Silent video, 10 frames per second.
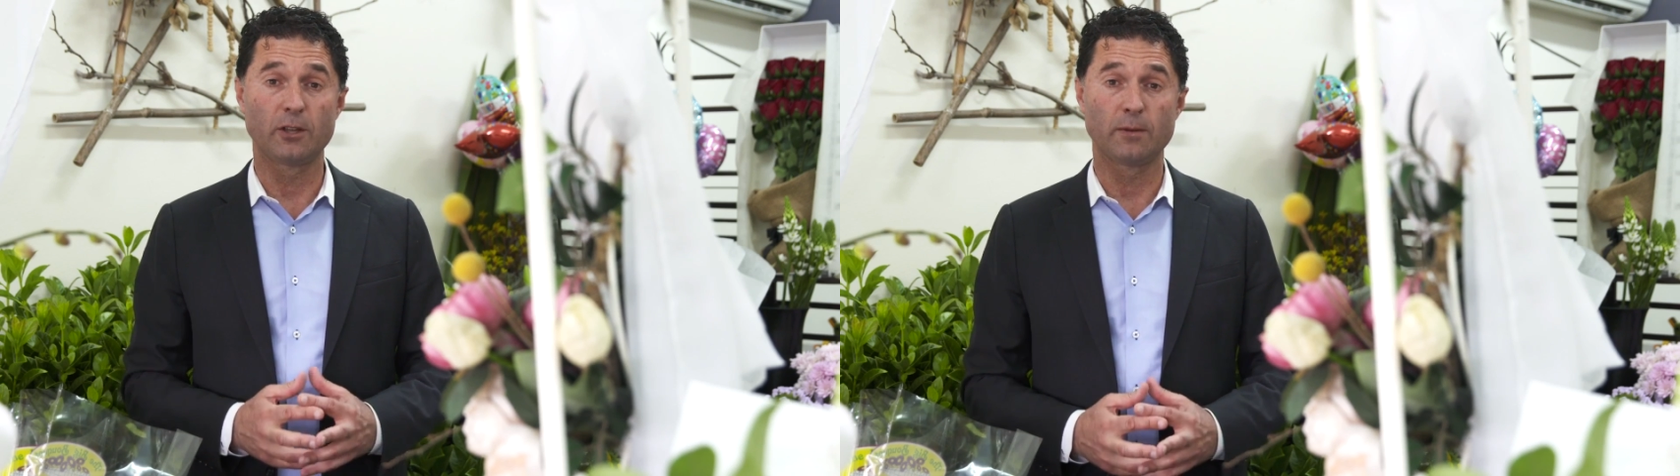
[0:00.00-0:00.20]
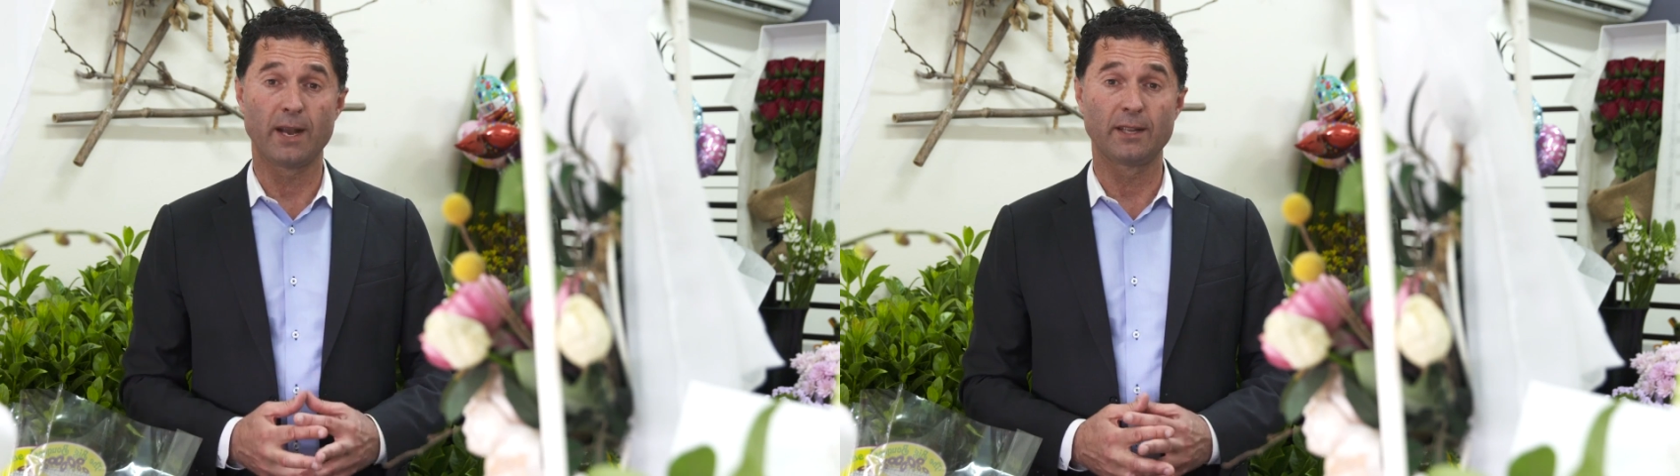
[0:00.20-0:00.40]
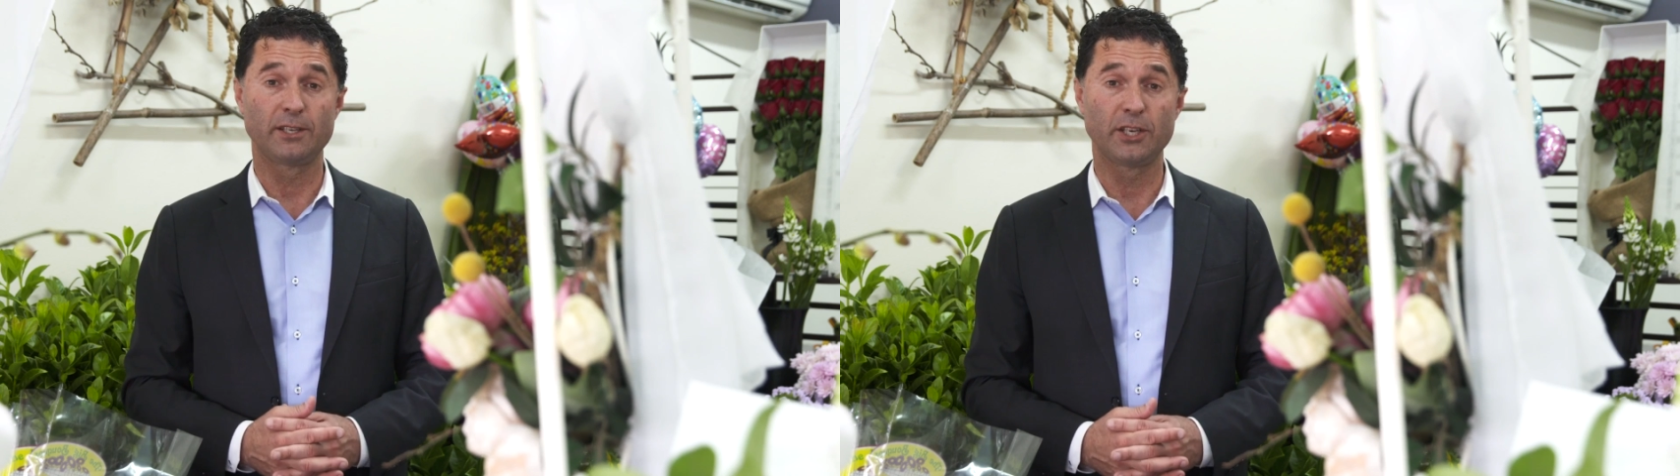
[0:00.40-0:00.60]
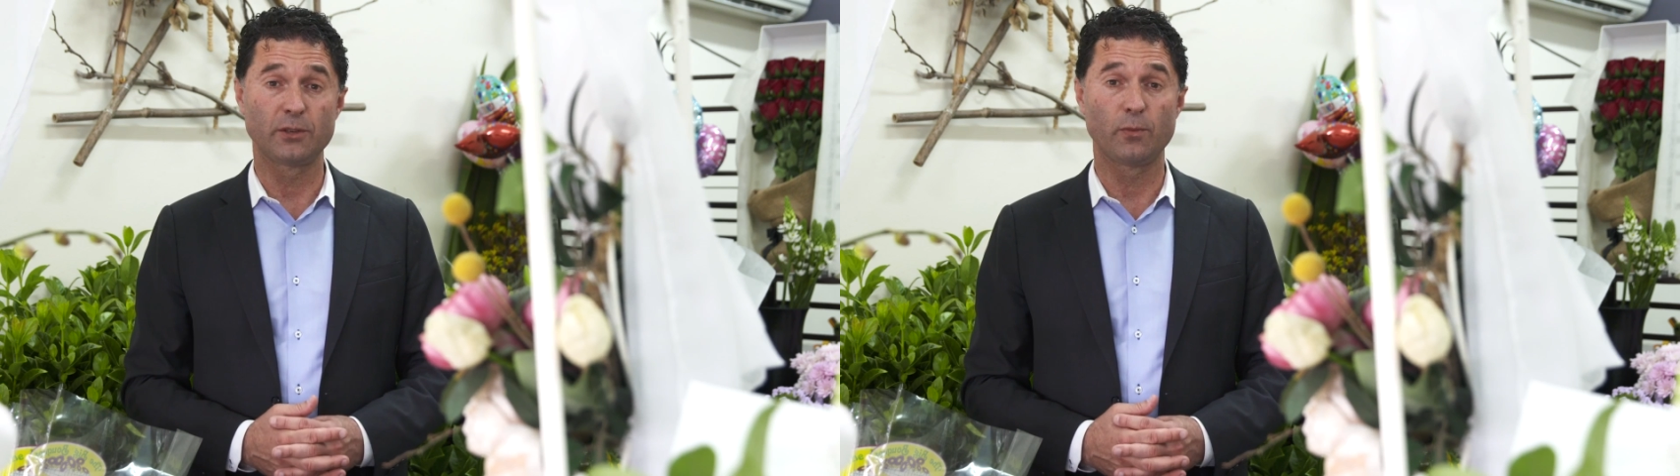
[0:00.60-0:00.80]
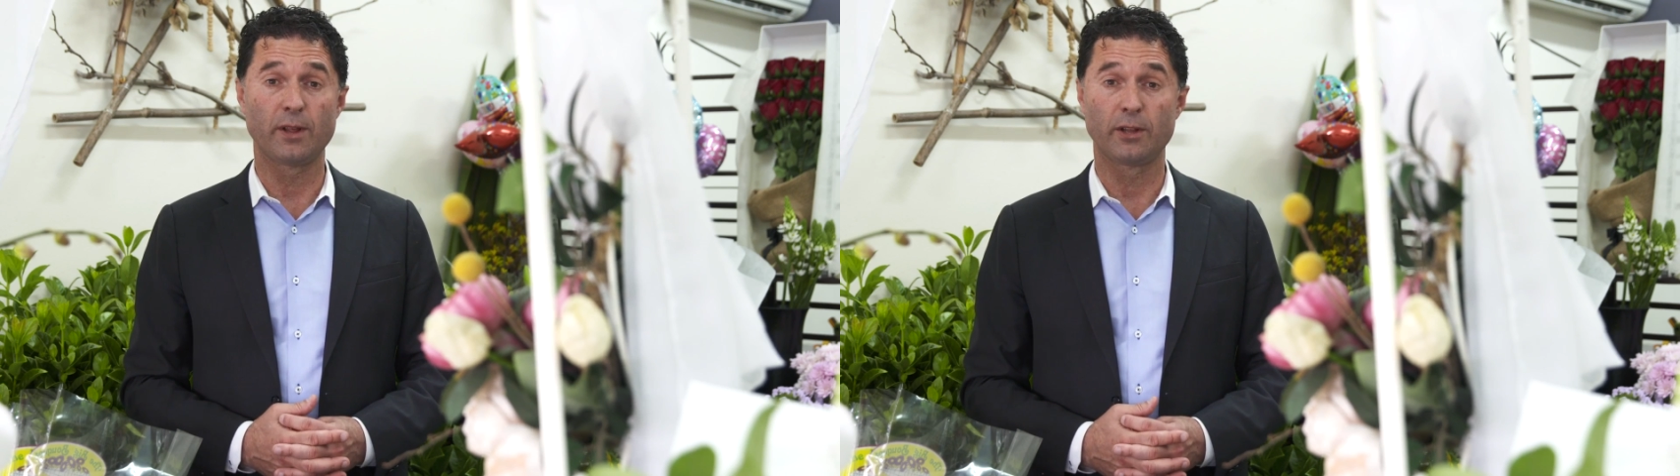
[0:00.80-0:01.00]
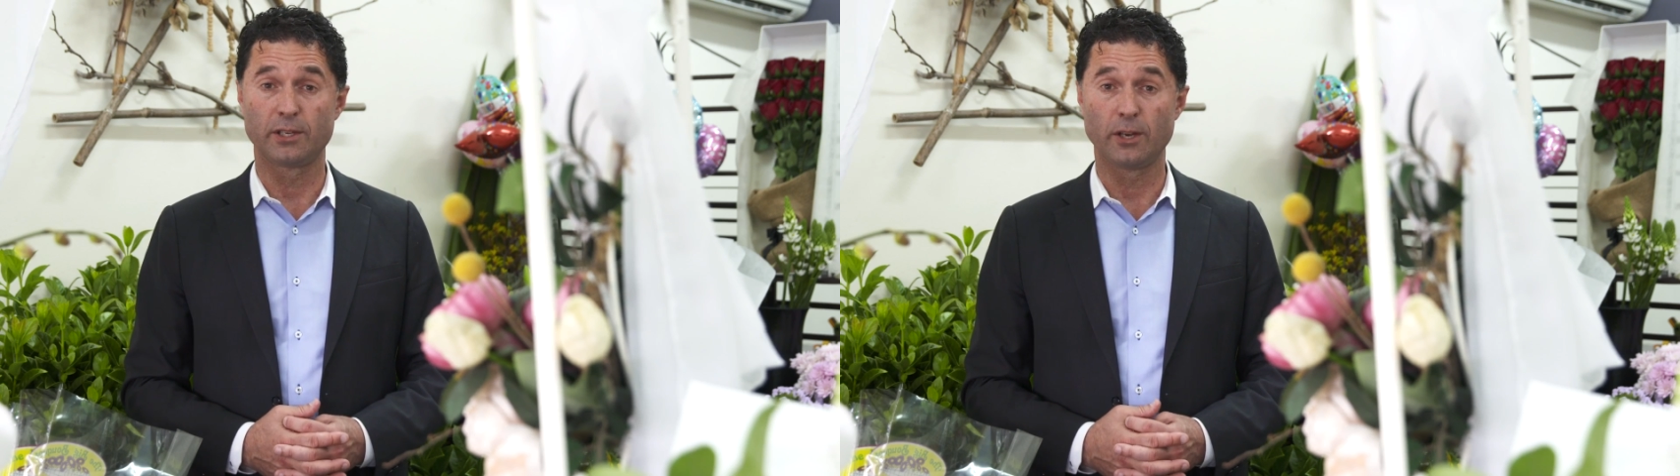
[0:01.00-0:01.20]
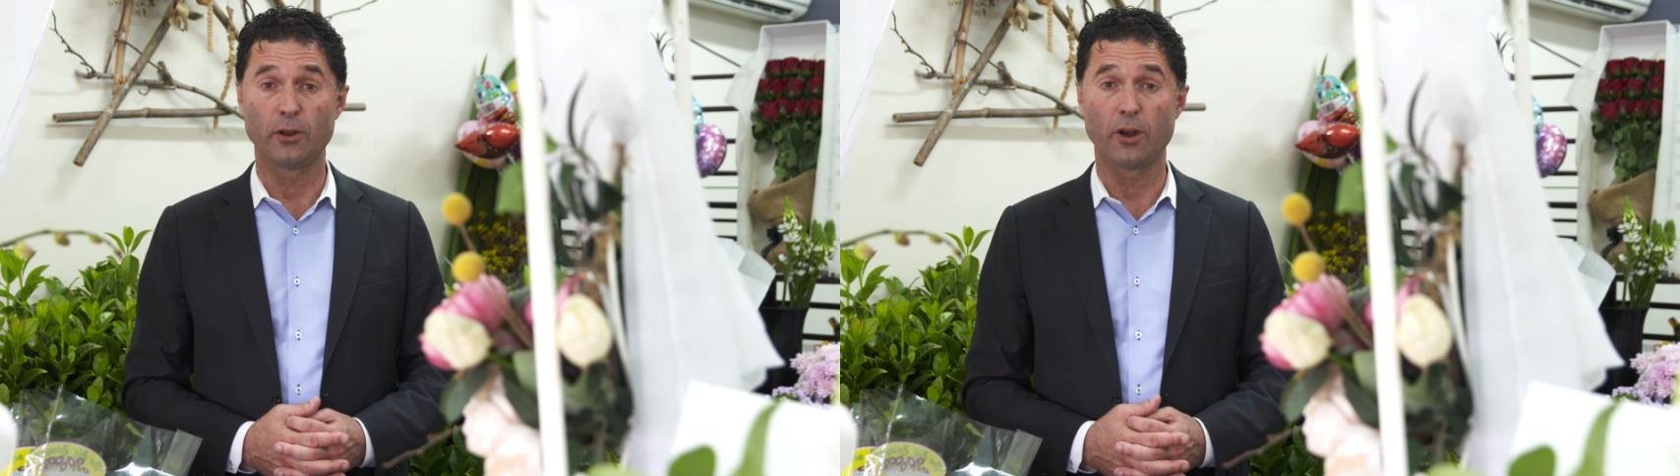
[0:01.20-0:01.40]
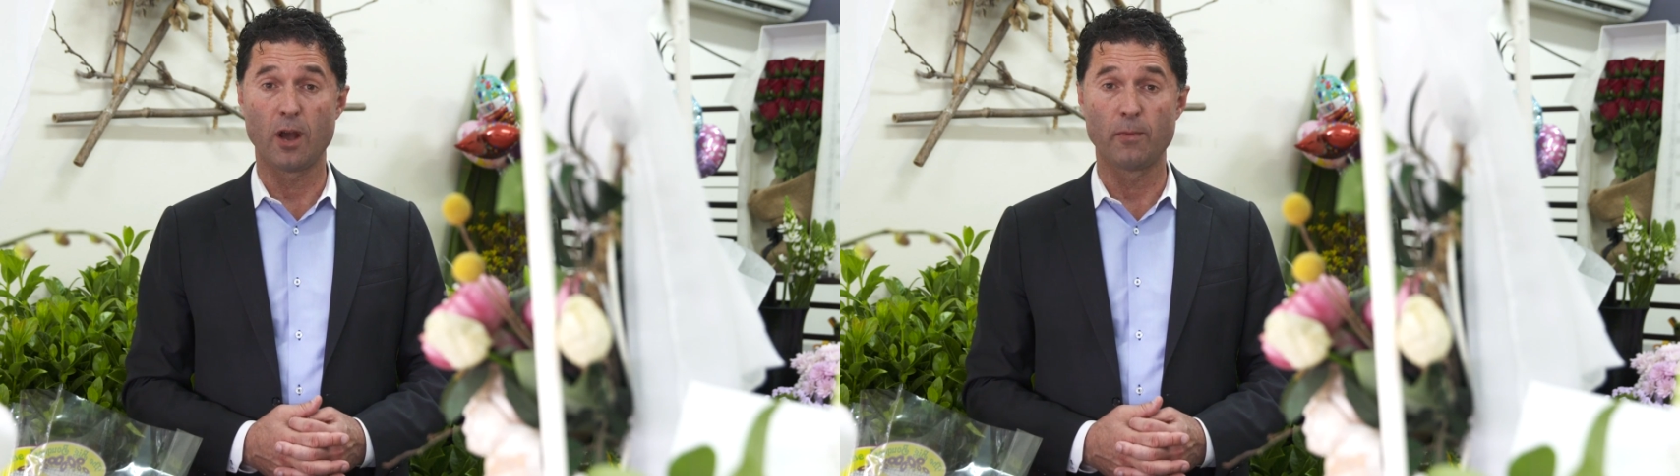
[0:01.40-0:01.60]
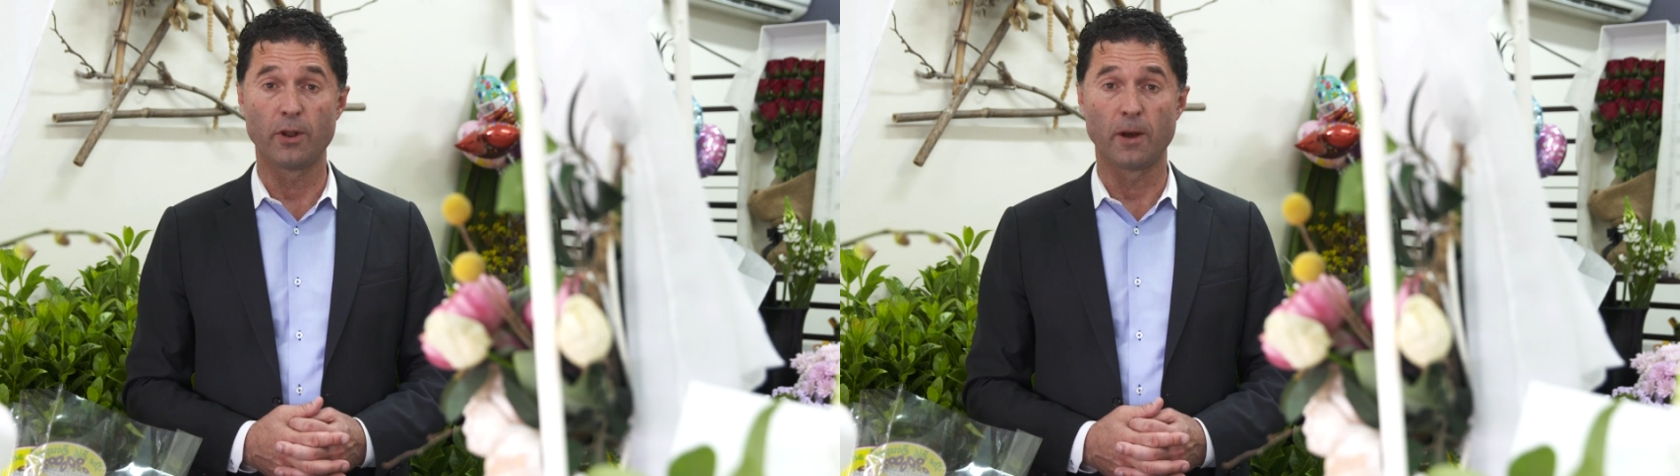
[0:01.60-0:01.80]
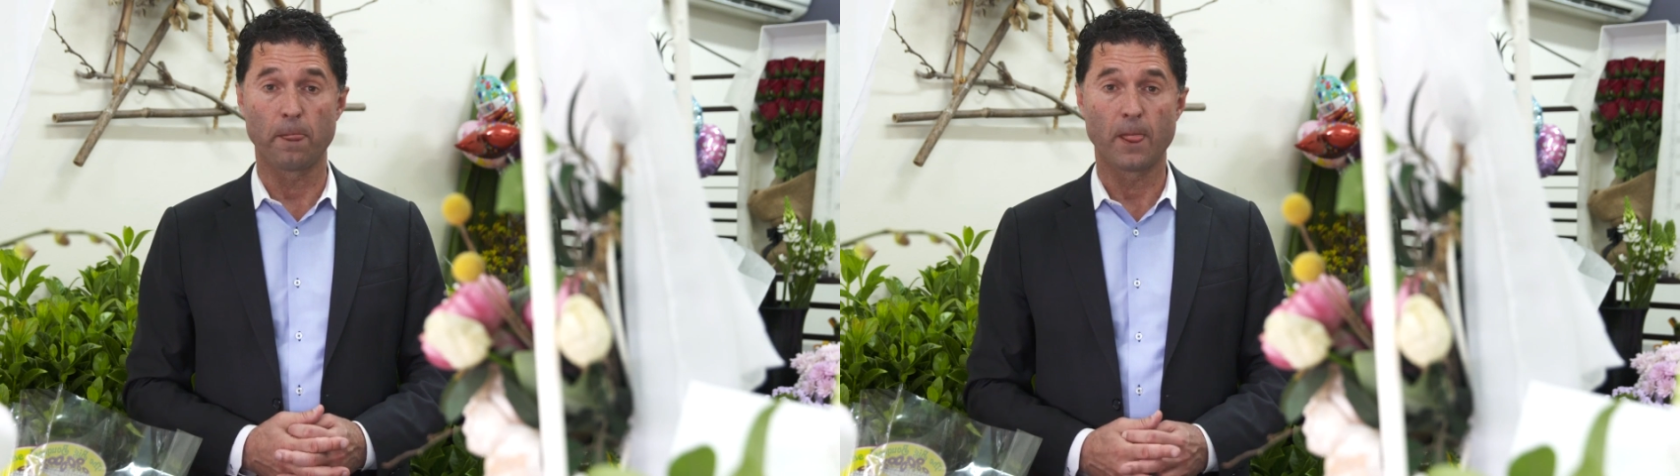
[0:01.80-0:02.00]
to make a decision whether to sell your home or
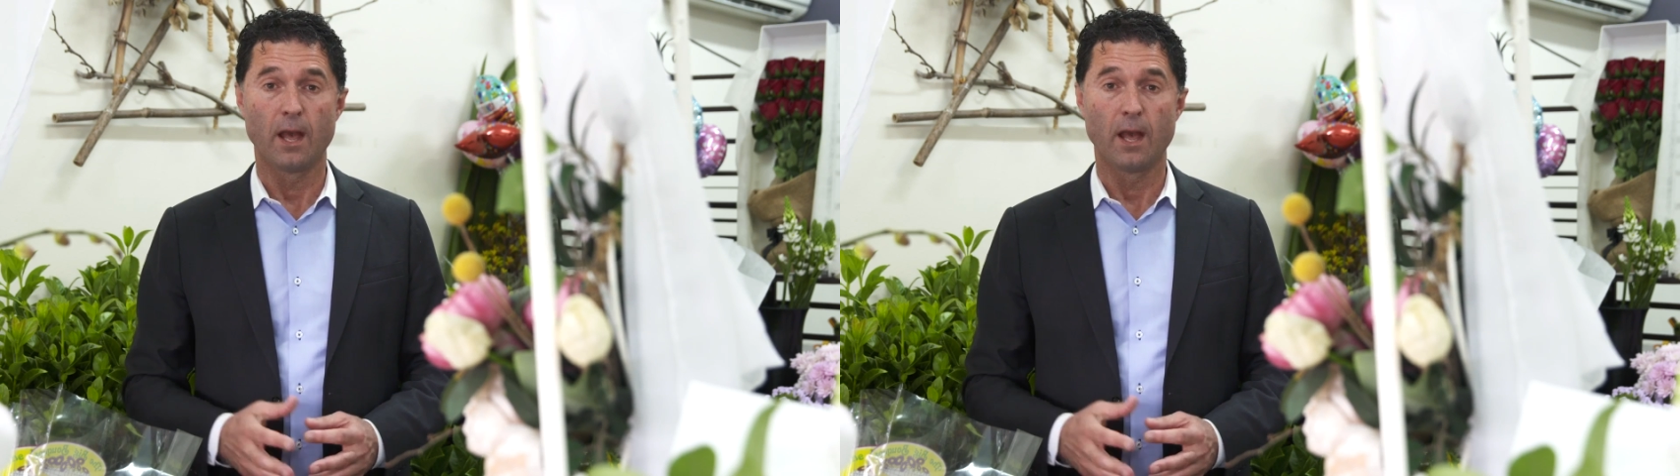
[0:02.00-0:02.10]
not.